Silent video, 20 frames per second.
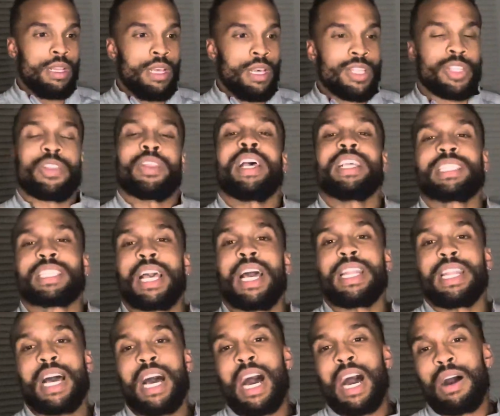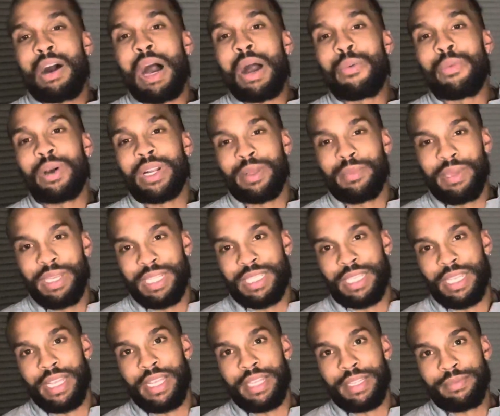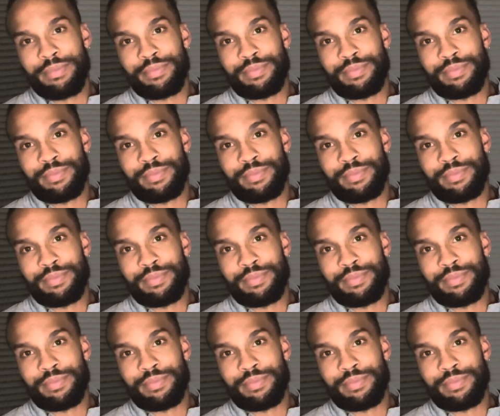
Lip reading: So that's kind of how I want to be seen.